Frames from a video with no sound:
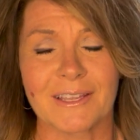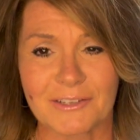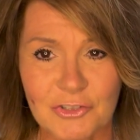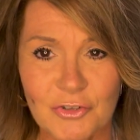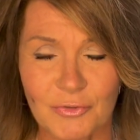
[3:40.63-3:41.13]

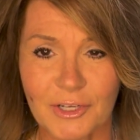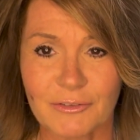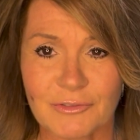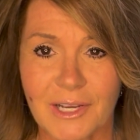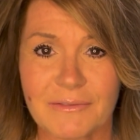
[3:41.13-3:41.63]
and
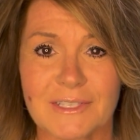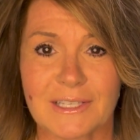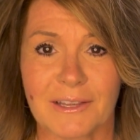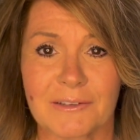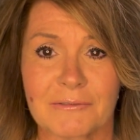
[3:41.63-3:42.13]
Trail Drive is
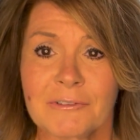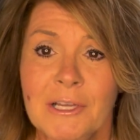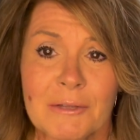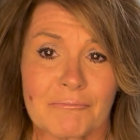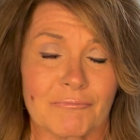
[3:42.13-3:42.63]
kind of
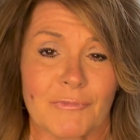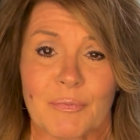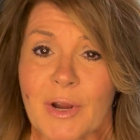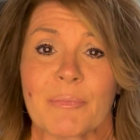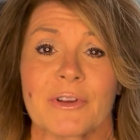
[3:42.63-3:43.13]
the
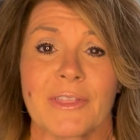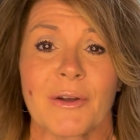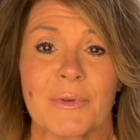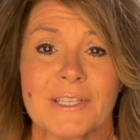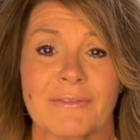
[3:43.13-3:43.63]
property
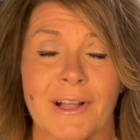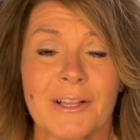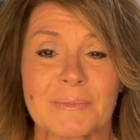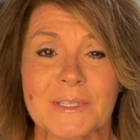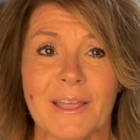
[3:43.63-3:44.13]
that we
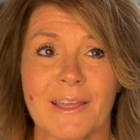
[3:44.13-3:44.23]
developed.